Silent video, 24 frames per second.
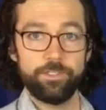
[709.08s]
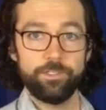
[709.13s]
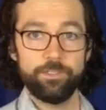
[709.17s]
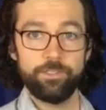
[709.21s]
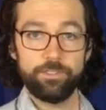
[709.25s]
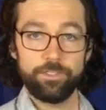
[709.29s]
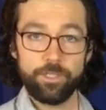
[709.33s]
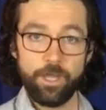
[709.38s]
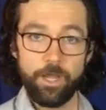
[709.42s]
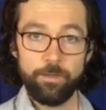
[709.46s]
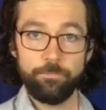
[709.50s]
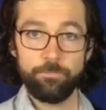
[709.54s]
the
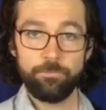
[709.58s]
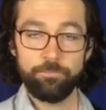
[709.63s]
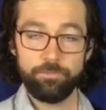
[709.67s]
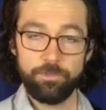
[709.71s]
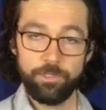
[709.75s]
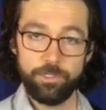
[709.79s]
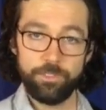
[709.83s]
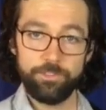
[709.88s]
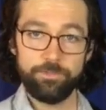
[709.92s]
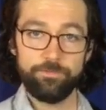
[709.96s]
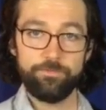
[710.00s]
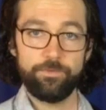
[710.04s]
time or
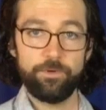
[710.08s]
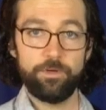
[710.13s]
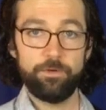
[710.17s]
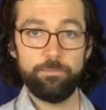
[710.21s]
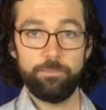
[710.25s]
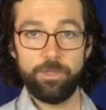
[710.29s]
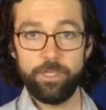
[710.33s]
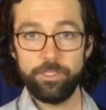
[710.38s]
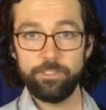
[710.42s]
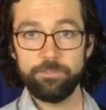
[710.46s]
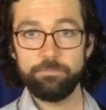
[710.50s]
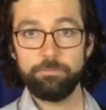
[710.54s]
place for our
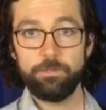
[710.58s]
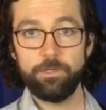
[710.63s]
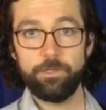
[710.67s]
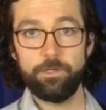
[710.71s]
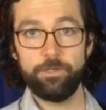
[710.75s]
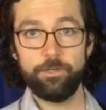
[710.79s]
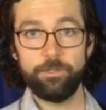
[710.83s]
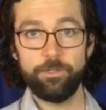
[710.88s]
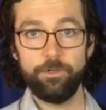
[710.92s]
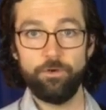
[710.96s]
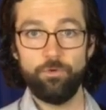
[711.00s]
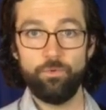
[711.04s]
bass player
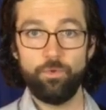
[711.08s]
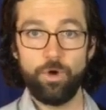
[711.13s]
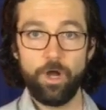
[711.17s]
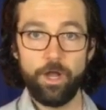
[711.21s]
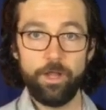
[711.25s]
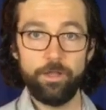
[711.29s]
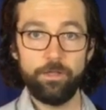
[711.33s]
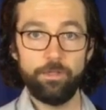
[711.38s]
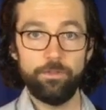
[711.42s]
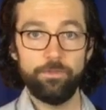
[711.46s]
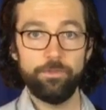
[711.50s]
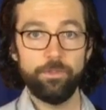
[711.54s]
to go
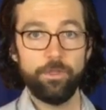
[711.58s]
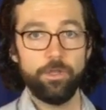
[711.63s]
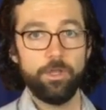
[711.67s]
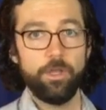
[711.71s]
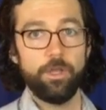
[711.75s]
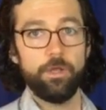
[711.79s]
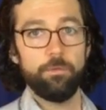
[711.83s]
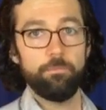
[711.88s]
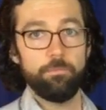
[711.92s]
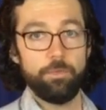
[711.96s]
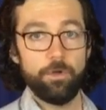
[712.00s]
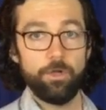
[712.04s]
wild,
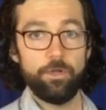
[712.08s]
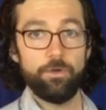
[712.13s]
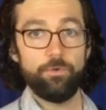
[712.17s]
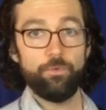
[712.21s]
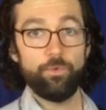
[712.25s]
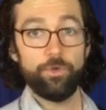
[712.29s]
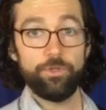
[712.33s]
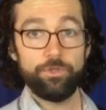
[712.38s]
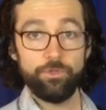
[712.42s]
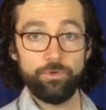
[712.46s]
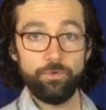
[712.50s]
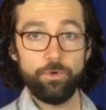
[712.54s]
but
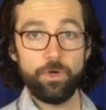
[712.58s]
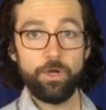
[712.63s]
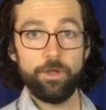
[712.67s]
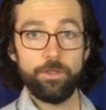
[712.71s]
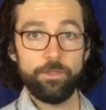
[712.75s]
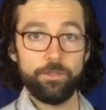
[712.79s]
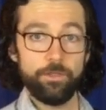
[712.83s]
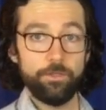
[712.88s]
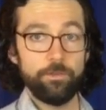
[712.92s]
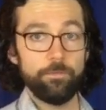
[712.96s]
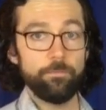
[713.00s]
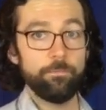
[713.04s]
we do want
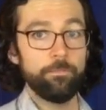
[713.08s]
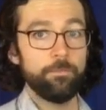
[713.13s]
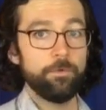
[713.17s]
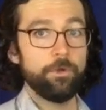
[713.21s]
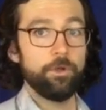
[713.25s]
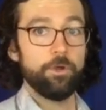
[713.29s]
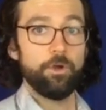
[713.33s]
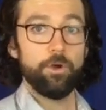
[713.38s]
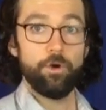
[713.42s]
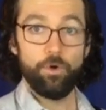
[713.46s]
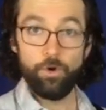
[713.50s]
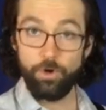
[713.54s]
him
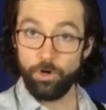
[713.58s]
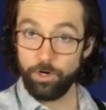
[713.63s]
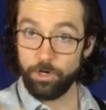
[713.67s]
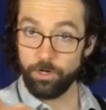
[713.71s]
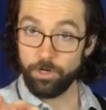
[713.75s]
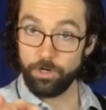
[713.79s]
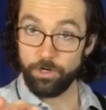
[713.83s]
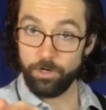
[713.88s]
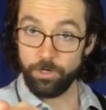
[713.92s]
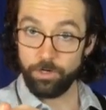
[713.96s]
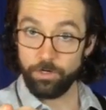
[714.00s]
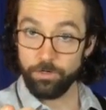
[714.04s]
or
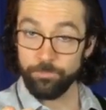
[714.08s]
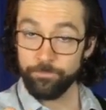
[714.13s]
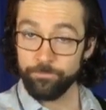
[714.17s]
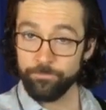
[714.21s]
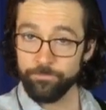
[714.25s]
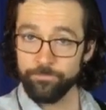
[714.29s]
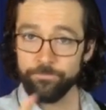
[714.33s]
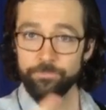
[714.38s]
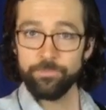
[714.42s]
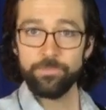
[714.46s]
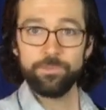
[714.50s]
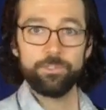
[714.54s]
her
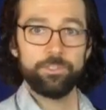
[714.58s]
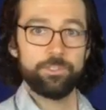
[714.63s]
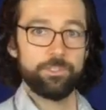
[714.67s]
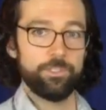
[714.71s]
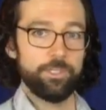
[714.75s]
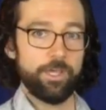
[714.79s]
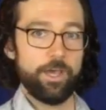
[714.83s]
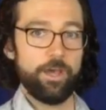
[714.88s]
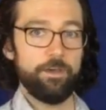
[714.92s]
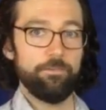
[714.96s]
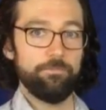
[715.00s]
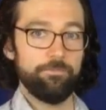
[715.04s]

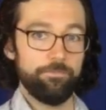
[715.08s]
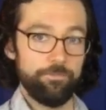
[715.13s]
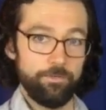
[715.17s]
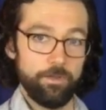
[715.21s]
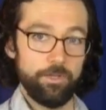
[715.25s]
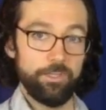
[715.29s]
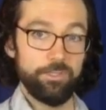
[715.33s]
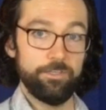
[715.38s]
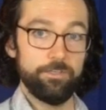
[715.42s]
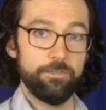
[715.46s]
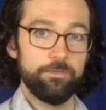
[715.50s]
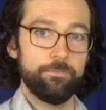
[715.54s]
to have
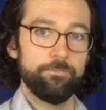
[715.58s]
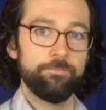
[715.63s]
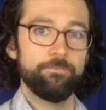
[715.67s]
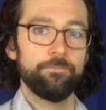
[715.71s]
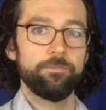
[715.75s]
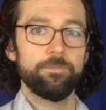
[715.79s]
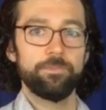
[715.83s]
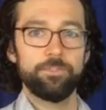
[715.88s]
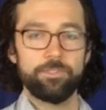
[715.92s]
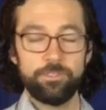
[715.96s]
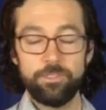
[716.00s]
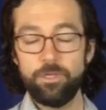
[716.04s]
fun.
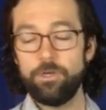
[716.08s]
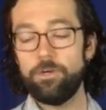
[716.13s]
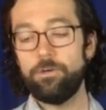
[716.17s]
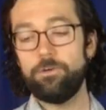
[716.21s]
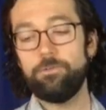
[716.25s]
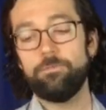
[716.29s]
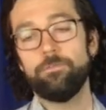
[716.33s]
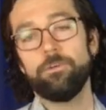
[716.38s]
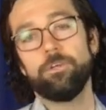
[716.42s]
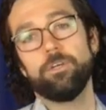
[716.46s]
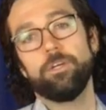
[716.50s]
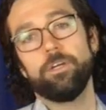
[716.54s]

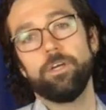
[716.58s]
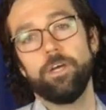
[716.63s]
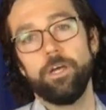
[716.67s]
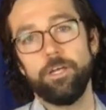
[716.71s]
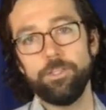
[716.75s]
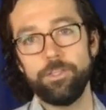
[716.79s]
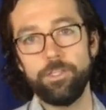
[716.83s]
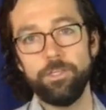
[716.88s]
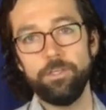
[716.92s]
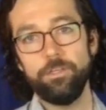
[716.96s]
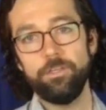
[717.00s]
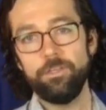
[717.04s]
So,
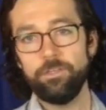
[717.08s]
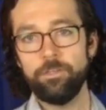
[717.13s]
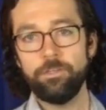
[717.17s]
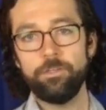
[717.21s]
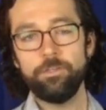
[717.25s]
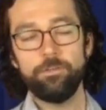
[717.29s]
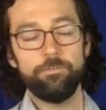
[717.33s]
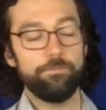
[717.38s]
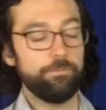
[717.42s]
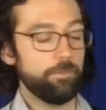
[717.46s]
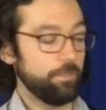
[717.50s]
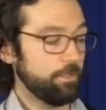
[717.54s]
at the end
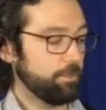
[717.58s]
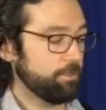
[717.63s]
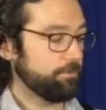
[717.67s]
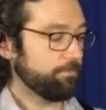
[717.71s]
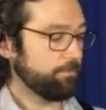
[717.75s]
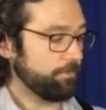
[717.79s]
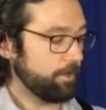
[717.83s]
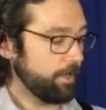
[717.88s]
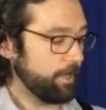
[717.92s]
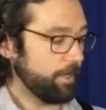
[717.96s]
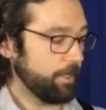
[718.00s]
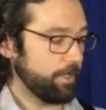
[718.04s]
of each
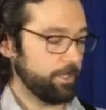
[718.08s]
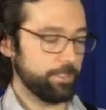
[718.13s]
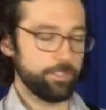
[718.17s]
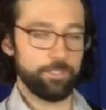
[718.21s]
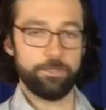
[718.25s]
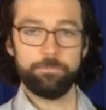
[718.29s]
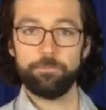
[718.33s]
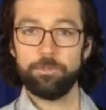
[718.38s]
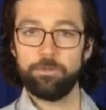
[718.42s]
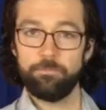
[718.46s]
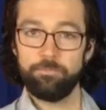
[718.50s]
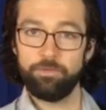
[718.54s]
phrase,
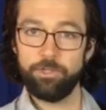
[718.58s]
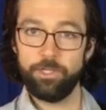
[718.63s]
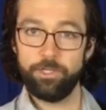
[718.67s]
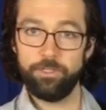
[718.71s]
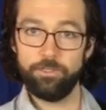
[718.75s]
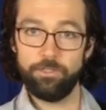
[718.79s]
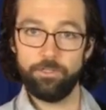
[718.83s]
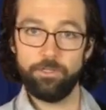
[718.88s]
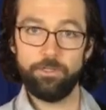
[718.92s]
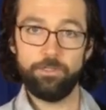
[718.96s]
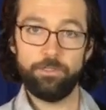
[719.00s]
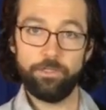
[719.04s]
I'm going to play a
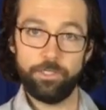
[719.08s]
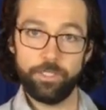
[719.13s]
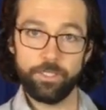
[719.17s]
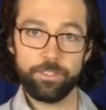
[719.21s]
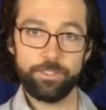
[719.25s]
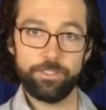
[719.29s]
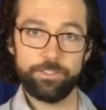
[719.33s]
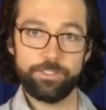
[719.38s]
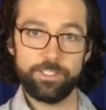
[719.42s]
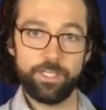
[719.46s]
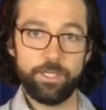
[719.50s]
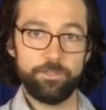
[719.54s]
little lick
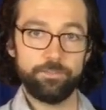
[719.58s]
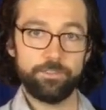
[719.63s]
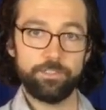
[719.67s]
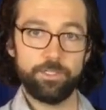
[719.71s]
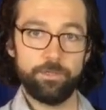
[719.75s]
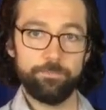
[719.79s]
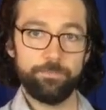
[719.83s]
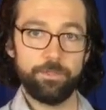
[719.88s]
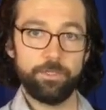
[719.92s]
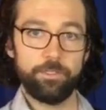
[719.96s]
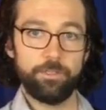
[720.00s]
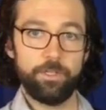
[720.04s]
that sounds
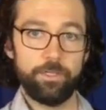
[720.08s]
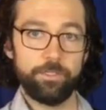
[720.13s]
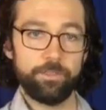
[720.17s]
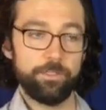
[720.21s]
something like